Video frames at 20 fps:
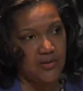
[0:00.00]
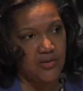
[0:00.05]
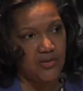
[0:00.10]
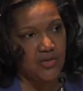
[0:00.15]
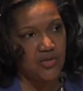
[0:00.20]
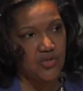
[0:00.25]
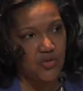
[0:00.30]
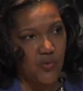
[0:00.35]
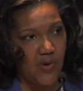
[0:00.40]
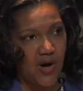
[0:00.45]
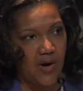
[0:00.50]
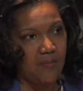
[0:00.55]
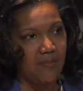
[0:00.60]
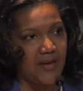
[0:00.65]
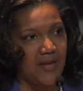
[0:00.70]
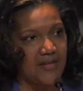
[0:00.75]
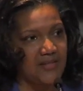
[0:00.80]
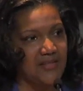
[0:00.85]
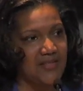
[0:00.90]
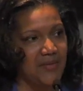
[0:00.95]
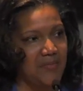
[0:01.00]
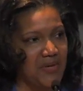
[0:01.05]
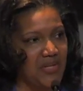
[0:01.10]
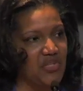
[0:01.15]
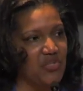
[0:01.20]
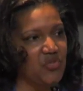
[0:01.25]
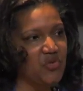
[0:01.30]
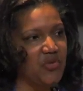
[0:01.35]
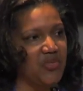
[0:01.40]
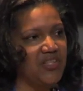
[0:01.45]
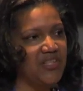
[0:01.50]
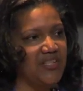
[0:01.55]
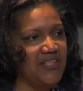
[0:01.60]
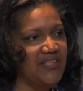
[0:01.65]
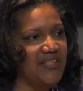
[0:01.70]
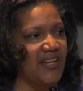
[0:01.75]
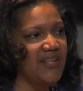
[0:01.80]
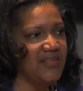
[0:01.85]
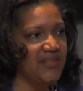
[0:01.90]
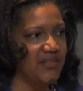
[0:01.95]
to do our best to make sure that it
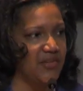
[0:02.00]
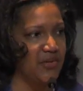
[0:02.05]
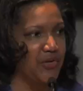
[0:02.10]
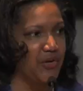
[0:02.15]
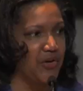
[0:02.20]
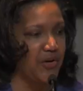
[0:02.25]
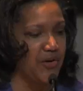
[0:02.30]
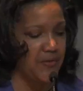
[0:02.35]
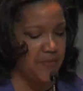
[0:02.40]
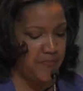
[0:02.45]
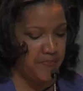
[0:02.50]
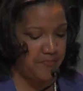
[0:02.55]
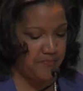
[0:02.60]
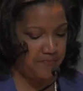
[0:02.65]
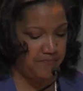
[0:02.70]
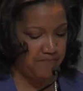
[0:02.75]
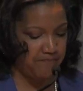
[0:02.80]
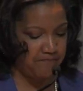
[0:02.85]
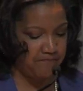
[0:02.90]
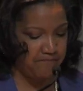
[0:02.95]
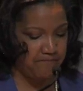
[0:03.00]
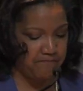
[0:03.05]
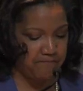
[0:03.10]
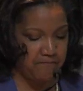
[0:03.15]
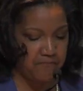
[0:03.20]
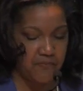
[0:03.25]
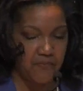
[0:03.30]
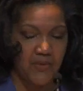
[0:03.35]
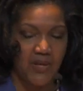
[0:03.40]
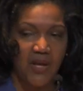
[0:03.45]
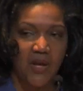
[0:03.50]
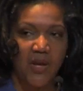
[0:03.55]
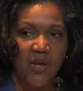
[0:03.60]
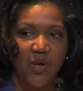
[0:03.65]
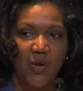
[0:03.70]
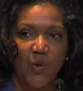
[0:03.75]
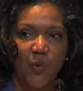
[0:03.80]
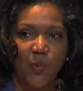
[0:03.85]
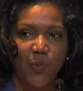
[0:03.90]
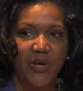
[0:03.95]
doesn't occur.
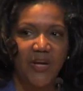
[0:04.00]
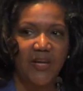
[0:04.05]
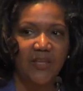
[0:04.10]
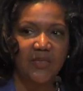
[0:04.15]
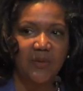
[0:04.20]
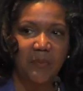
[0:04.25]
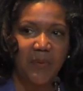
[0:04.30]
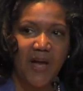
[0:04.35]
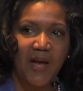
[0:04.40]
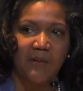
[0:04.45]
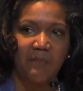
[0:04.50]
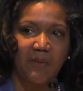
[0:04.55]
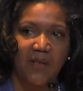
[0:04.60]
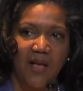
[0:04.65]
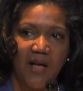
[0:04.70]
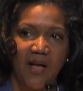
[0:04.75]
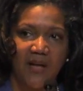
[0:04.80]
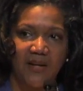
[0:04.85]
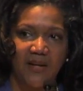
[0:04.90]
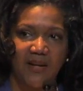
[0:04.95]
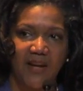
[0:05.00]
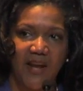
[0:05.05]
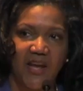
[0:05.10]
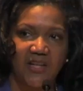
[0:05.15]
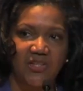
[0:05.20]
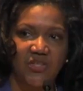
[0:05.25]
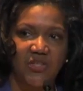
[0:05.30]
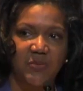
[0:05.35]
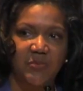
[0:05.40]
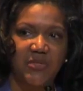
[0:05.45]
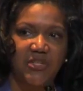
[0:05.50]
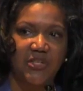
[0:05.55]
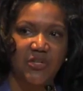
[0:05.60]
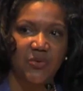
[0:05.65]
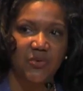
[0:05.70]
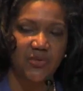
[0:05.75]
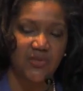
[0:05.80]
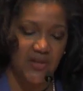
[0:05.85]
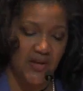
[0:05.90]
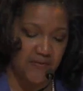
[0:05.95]
We at the Pipeline and Hazardous
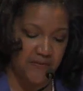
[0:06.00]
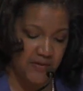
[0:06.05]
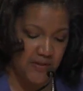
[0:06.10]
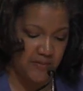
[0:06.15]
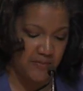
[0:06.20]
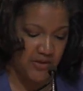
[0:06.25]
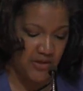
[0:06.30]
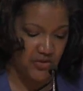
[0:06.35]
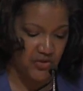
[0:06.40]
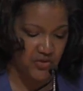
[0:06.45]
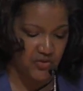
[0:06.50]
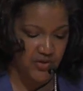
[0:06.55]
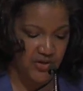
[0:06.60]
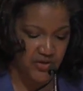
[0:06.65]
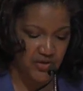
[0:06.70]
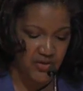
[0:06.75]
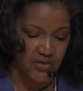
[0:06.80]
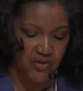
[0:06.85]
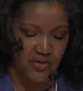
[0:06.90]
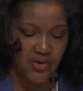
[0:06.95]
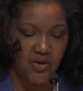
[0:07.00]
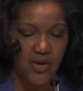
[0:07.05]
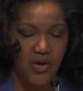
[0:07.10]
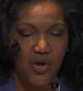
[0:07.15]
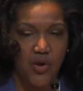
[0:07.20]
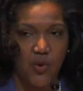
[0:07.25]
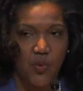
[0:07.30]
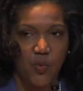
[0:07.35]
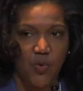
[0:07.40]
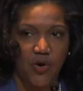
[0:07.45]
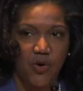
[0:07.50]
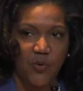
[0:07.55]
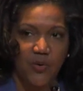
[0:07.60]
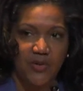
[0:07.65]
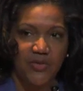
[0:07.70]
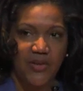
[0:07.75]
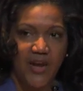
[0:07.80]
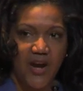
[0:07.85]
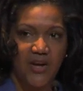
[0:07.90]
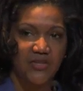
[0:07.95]
Materials Safety Administration work
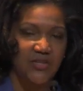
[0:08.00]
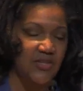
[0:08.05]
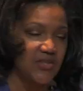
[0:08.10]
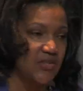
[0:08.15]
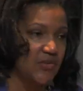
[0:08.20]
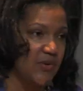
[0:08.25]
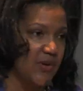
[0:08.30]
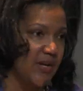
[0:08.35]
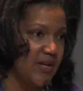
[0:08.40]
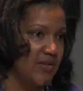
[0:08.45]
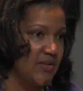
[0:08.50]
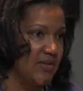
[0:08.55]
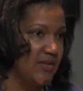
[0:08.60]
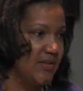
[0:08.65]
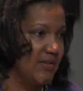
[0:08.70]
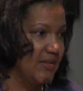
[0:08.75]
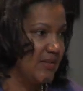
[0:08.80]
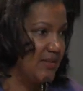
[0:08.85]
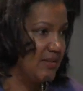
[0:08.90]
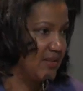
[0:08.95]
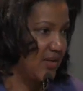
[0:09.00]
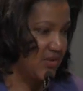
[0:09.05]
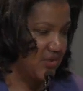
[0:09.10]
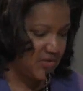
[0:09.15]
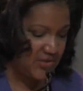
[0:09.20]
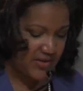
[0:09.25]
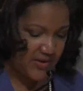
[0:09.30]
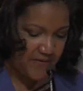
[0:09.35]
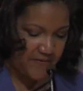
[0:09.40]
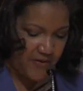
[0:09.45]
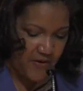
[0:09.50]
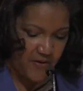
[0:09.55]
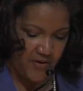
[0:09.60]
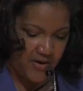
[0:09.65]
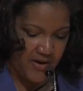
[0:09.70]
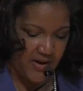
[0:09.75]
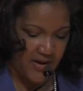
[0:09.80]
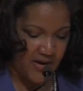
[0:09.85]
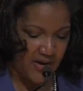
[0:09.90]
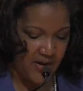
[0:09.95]
with our sister agencies such as
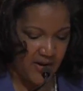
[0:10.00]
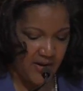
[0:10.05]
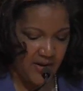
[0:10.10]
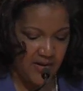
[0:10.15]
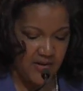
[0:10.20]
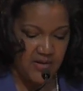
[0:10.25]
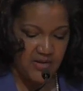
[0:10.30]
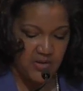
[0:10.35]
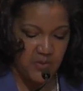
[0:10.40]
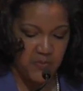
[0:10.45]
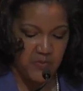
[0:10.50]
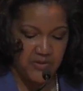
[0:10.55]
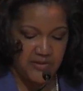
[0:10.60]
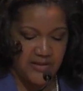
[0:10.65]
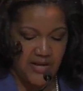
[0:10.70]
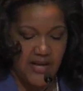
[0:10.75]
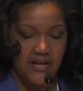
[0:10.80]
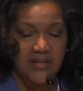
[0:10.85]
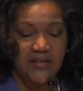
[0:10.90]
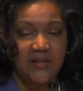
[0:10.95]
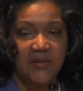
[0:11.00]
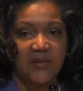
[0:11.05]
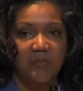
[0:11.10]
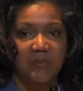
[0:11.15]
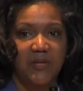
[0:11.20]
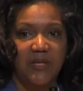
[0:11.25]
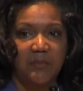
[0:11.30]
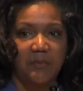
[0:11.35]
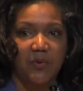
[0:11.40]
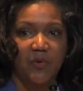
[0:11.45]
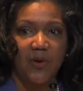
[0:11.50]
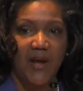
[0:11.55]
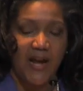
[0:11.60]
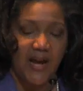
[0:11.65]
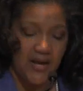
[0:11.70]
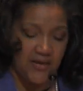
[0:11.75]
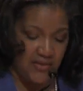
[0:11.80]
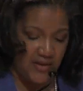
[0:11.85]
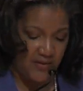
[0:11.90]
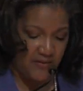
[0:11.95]
FRA to protect people
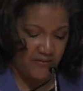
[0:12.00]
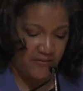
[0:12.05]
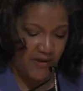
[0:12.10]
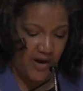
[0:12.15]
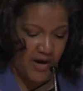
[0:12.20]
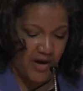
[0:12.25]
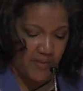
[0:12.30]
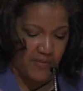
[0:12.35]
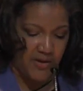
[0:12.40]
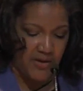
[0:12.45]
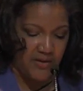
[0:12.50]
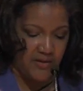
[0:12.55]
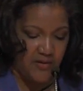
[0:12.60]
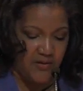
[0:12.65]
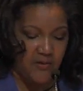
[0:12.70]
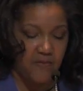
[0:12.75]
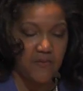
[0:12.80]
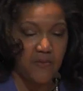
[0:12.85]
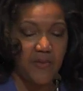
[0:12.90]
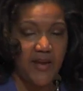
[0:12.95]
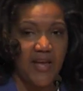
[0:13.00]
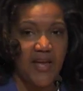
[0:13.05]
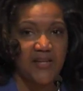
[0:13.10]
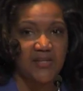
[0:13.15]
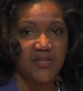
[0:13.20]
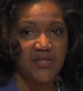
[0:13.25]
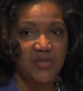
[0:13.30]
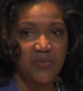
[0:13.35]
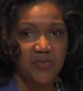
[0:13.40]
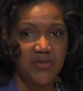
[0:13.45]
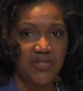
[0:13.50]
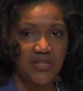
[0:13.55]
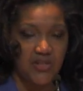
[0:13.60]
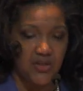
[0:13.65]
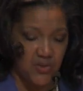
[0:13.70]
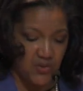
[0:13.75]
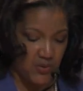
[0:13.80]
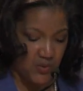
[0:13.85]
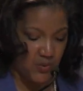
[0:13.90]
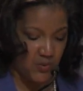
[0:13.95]
and the environment from hazardous
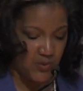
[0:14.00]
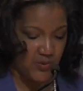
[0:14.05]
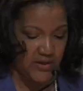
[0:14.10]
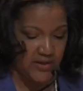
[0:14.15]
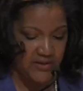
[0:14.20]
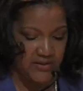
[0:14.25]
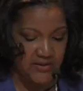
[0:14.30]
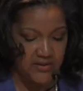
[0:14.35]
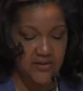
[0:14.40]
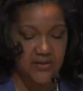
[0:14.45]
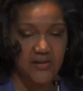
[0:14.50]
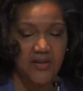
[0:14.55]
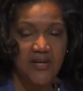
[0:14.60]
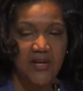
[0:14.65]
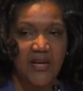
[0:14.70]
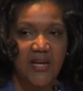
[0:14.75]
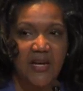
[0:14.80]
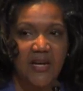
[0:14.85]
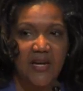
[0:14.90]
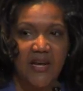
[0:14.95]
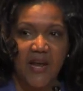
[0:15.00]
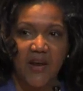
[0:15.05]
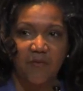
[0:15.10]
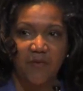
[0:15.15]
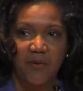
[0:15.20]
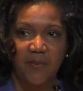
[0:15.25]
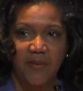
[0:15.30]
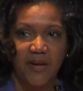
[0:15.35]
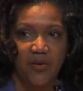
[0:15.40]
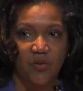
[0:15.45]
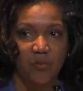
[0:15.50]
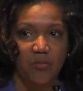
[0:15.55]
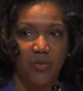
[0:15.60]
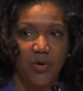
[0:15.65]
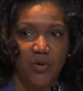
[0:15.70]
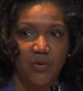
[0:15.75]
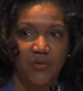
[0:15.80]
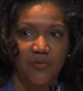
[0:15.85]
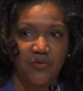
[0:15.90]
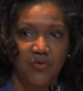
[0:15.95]
material risks in every
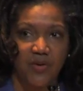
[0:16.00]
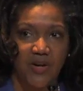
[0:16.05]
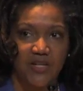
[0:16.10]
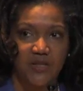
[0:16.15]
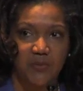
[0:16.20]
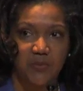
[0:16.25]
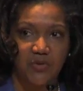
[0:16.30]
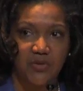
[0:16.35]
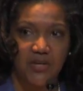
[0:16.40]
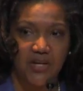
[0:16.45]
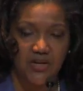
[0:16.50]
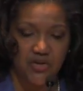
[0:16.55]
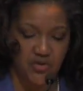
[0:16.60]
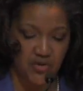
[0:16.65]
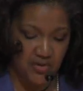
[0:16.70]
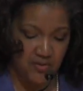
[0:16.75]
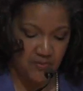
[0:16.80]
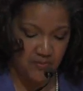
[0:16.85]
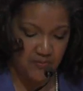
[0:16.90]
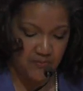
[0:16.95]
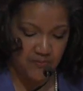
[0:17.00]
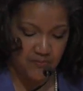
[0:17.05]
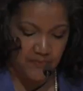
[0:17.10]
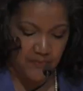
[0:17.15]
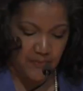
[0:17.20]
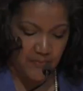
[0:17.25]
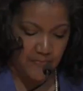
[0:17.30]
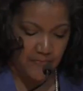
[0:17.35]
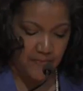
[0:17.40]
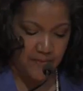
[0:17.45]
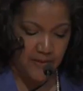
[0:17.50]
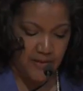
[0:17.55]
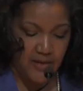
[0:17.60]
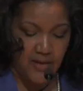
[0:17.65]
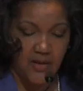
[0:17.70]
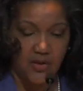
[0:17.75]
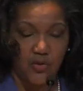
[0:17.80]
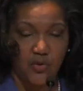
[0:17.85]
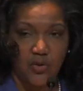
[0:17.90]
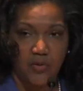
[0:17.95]
mode of transportation,
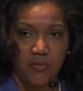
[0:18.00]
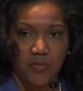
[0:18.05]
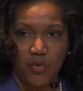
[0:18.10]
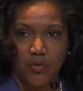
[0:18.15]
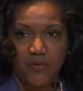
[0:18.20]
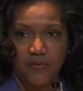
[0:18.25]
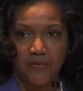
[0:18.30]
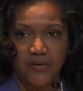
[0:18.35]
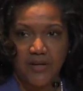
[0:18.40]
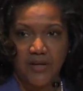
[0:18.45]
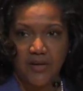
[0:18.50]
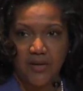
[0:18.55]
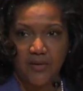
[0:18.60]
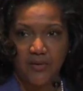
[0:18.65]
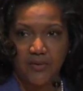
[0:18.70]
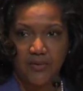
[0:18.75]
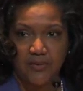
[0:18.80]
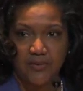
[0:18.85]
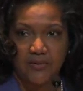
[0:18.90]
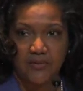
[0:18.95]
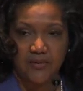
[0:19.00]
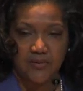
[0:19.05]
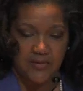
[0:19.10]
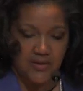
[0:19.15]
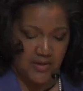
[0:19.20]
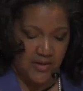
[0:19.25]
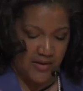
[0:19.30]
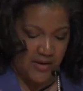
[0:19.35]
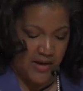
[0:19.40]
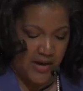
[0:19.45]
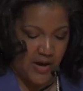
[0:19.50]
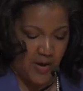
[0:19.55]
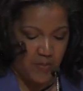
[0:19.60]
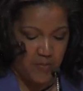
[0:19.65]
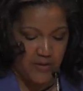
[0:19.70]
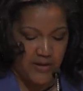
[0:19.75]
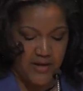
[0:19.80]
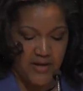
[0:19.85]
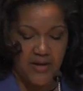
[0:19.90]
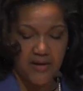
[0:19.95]
including motor vehicle,
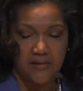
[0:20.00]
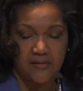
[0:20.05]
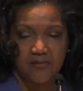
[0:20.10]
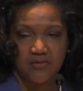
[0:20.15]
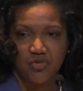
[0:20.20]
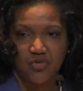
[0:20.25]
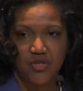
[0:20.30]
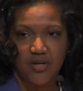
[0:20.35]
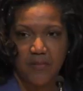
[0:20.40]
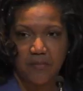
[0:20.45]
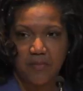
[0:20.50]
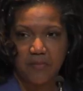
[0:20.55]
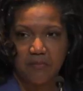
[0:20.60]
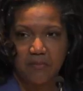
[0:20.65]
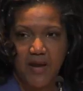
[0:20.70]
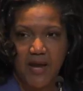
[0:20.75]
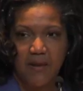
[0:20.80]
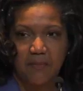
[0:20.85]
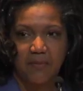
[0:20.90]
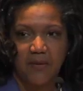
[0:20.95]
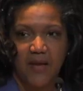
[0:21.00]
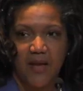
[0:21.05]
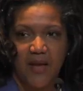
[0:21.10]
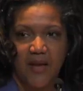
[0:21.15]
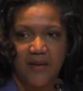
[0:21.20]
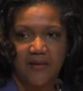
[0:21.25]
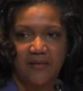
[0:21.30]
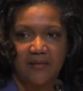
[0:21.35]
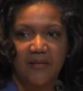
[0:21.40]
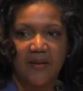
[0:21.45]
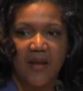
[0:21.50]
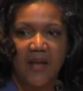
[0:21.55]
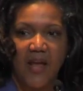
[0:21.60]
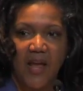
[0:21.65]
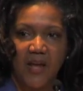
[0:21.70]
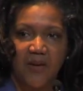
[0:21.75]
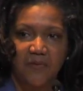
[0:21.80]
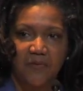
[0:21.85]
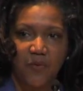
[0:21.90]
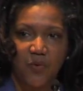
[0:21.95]
airplane, ship, pipeline,
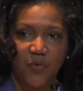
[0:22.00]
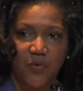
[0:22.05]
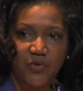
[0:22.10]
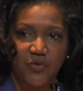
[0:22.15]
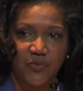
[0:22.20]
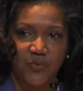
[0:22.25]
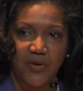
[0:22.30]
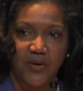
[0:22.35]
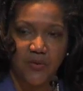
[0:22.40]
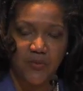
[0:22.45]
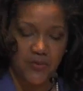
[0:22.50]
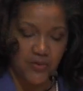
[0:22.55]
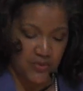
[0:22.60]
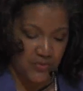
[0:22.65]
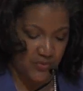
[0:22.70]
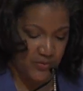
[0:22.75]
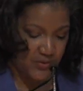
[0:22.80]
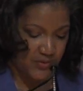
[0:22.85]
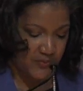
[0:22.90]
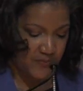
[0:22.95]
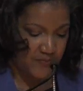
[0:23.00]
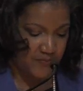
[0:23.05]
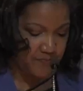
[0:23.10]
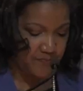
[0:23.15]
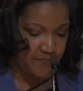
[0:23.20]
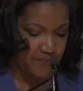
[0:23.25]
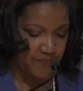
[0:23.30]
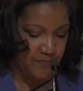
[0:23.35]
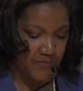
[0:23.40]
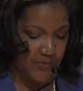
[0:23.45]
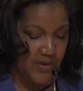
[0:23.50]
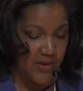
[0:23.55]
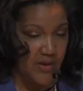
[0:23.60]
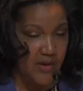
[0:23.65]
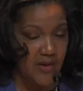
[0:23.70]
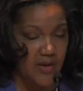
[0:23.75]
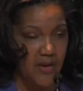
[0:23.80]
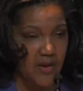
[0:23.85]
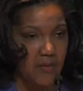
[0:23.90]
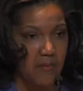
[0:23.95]
and of course railroads.
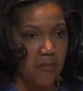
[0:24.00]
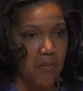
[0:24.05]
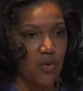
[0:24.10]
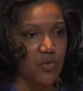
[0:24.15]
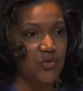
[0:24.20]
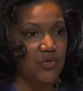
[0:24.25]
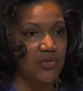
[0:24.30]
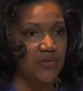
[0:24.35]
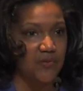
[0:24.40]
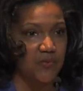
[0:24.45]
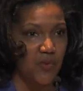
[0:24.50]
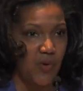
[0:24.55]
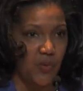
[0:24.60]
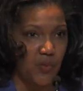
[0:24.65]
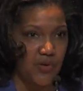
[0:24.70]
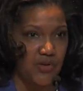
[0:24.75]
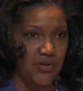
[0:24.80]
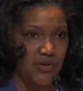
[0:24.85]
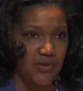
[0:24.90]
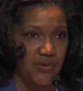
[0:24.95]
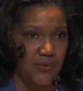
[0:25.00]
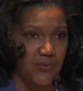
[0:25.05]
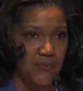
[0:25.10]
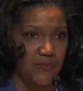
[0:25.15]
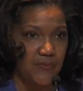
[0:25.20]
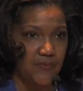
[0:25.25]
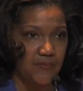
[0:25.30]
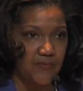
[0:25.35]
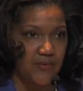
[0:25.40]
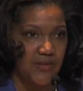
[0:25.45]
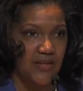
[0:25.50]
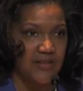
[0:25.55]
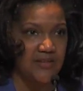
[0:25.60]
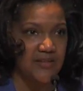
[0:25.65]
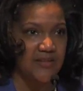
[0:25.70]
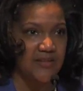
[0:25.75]
Most of what we do is